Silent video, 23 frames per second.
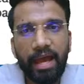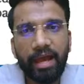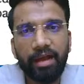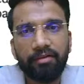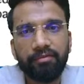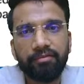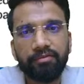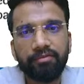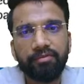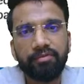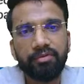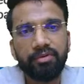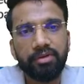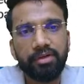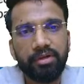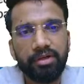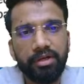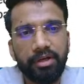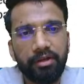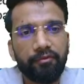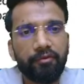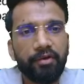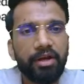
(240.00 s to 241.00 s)
have
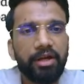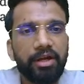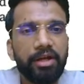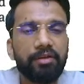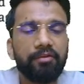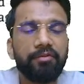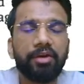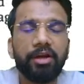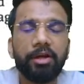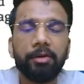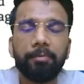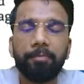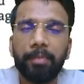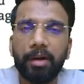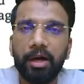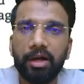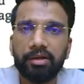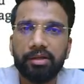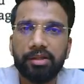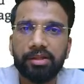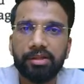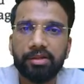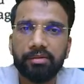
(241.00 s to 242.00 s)
different
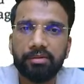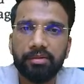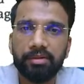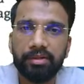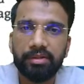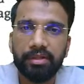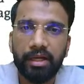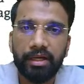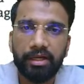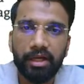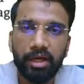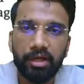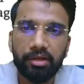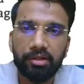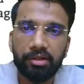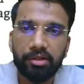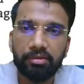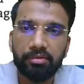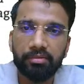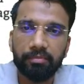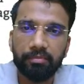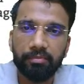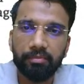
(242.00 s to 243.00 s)
parts that are
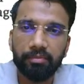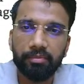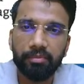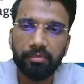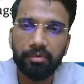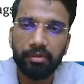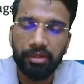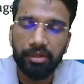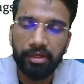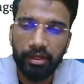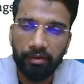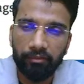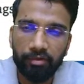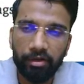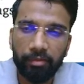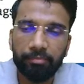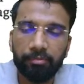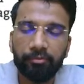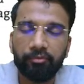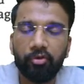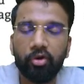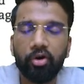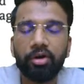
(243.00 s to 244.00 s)

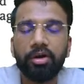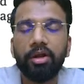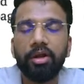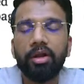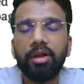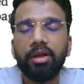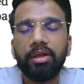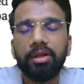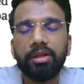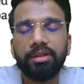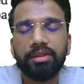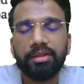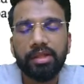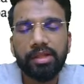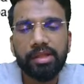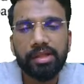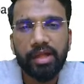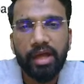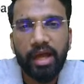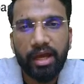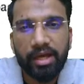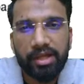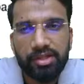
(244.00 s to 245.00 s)
developed for
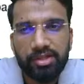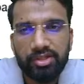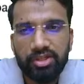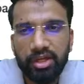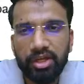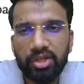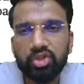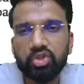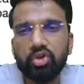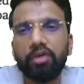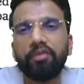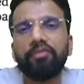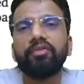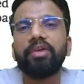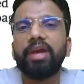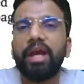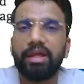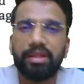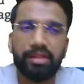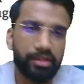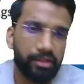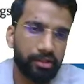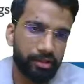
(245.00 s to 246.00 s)
this exchange of
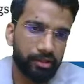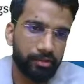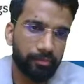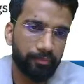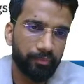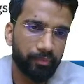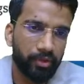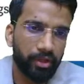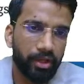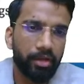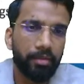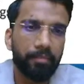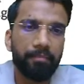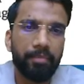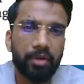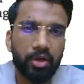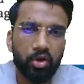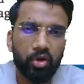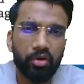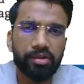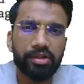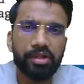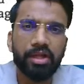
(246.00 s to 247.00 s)
gases. Okay,
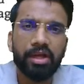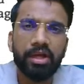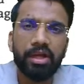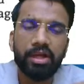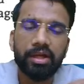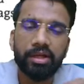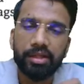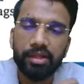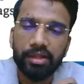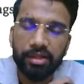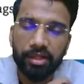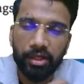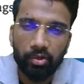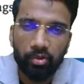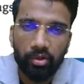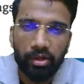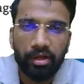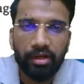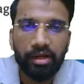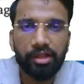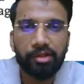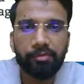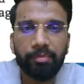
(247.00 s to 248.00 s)
because
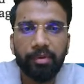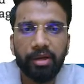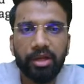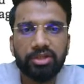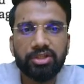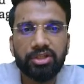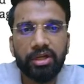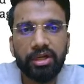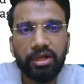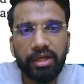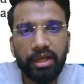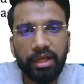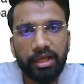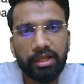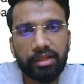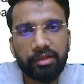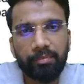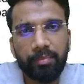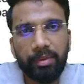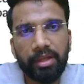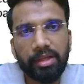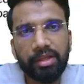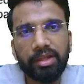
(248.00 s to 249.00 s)
cellular respiration
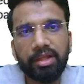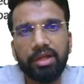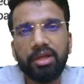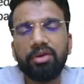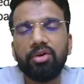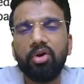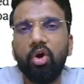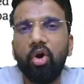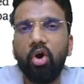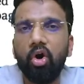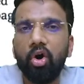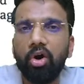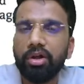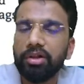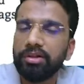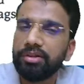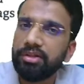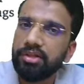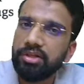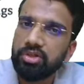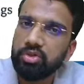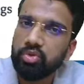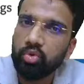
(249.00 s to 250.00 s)
takes place in
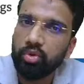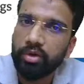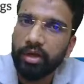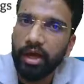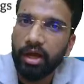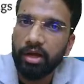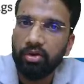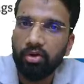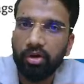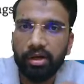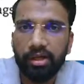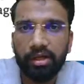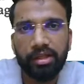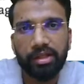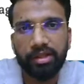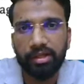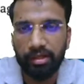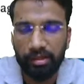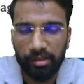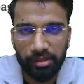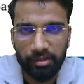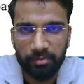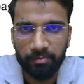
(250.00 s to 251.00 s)
all the eukaryotic
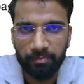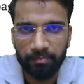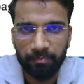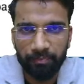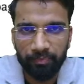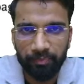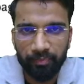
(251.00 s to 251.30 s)
cells.